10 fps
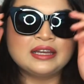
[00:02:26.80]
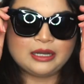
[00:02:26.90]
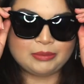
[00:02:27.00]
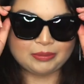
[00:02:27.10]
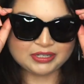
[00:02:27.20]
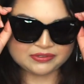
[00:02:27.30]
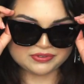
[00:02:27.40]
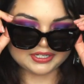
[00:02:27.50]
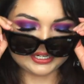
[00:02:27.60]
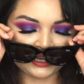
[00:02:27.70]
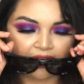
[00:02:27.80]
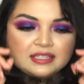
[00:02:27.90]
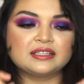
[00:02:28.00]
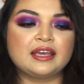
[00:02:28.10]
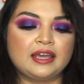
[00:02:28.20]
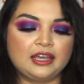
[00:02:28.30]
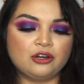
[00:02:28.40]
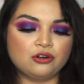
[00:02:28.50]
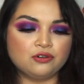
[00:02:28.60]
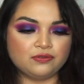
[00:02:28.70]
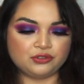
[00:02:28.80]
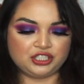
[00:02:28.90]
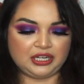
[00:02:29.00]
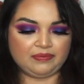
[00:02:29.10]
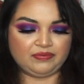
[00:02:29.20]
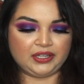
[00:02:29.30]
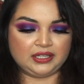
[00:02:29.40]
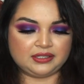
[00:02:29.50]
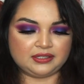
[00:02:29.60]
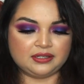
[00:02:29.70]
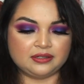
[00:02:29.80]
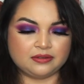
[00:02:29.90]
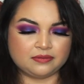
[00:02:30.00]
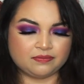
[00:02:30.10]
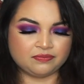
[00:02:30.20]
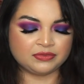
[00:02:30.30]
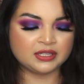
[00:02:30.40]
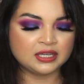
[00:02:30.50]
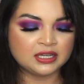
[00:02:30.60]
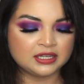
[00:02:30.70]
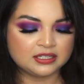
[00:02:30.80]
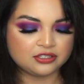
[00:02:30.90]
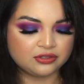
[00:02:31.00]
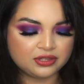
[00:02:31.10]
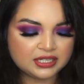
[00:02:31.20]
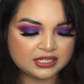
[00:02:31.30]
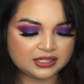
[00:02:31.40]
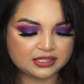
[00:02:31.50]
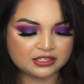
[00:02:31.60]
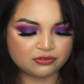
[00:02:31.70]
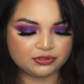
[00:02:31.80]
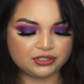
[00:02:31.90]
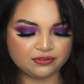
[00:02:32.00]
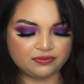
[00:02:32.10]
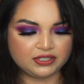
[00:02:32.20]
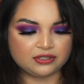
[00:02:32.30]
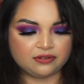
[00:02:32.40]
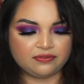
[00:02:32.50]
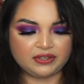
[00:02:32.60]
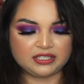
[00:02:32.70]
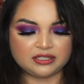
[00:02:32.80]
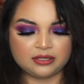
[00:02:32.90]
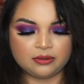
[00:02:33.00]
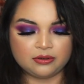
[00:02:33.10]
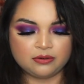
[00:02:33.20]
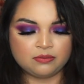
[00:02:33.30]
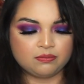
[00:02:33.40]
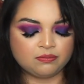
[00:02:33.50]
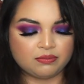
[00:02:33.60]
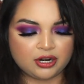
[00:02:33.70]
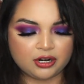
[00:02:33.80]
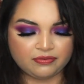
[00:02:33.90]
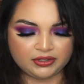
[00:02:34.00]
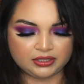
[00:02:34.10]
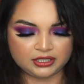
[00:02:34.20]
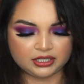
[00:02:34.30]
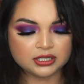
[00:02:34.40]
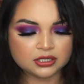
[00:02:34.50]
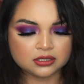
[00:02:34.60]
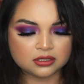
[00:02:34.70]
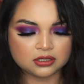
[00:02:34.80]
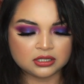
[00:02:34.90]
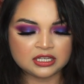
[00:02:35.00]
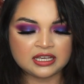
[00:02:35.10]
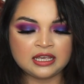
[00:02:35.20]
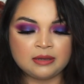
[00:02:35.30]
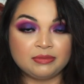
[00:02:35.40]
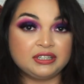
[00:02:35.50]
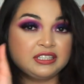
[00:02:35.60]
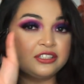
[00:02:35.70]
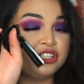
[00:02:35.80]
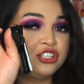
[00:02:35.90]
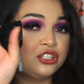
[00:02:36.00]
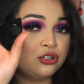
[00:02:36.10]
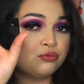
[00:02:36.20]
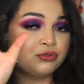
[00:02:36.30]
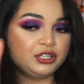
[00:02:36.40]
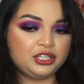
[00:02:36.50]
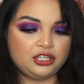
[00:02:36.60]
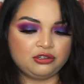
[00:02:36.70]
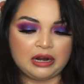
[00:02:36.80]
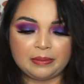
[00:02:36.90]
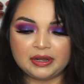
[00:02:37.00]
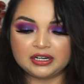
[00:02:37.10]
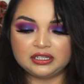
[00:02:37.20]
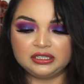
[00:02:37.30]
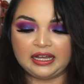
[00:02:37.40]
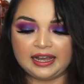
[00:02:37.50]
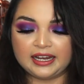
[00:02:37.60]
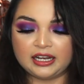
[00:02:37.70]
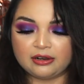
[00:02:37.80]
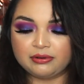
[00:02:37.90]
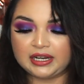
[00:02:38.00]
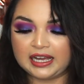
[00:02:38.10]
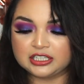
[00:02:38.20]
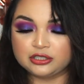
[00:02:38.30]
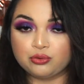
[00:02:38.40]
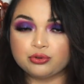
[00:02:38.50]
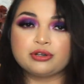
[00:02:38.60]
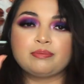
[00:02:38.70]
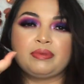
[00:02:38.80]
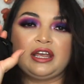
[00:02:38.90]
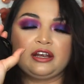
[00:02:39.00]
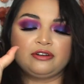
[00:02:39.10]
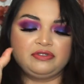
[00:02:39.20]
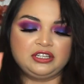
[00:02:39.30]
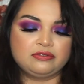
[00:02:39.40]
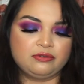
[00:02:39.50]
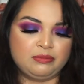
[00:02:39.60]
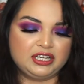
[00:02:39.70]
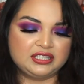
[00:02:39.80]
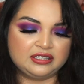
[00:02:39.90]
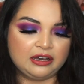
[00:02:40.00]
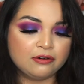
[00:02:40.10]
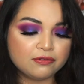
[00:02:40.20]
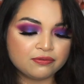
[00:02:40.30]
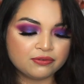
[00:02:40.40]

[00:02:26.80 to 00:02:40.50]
Now my best friend has a oval shaped face, so this is going to fit her face perfectly. But these are still really cute. I'm not gonna lie, I would actually order a pair of these for myself.